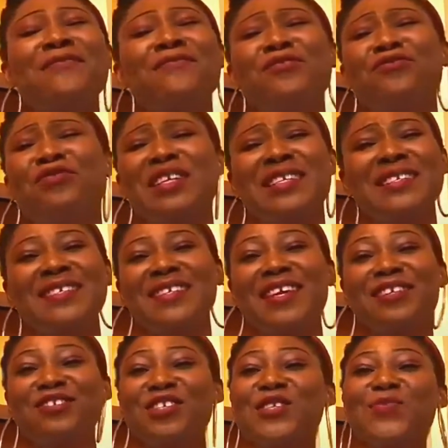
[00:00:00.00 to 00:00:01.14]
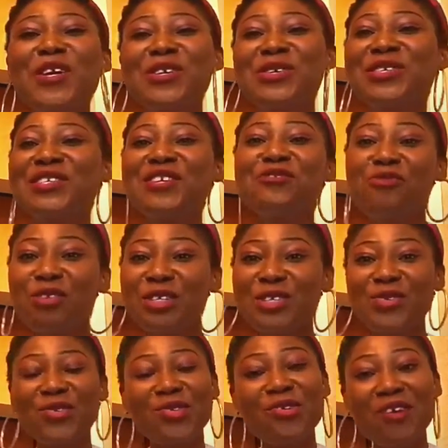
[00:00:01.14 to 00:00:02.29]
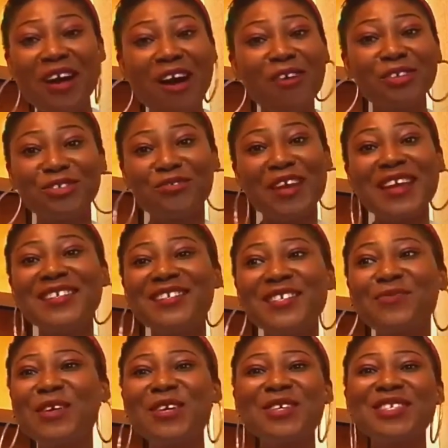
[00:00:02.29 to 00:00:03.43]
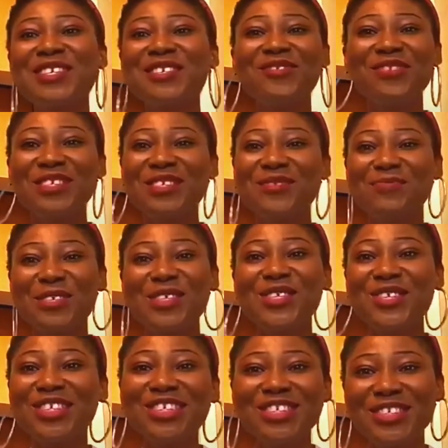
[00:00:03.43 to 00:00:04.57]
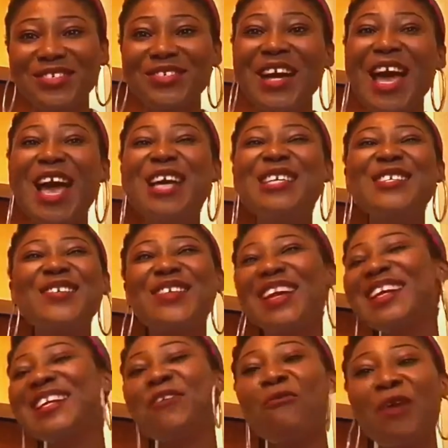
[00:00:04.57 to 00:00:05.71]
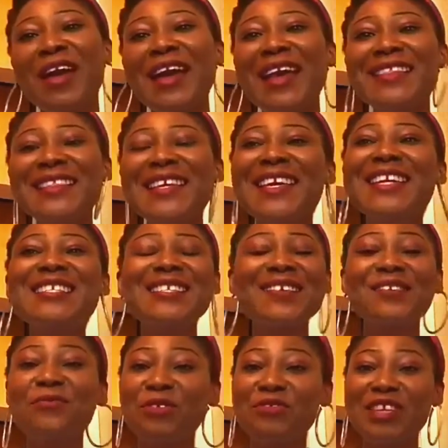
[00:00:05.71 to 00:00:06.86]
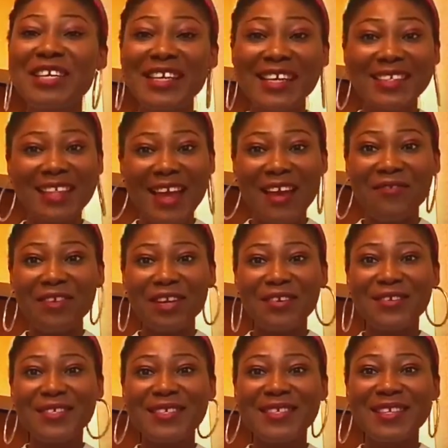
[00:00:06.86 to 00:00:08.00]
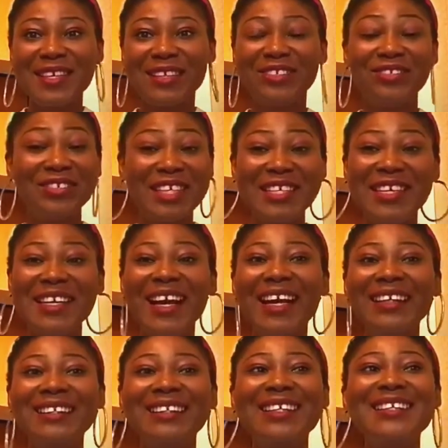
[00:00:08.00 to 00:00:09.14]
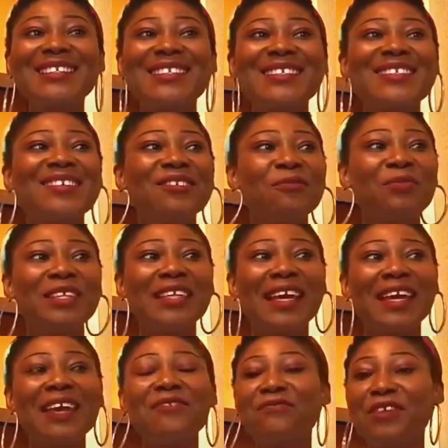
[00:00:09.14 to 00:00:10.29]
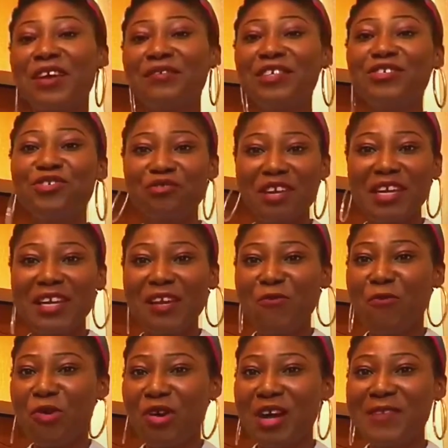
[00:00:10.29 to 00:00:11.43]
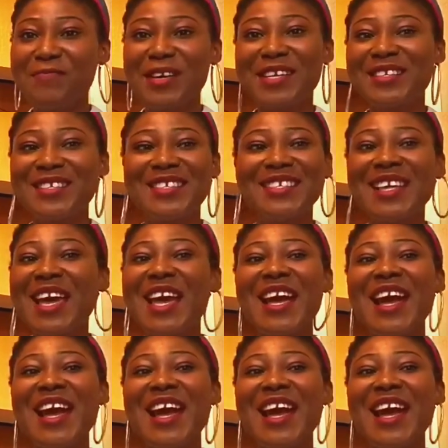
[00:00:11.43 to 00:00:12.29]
I feel really sick, just because they don't want to go out, right? Just because they don't want to be social. So in a way, I think it's gonna be really hilarious, really, and it's gonna be like a very tricky one, because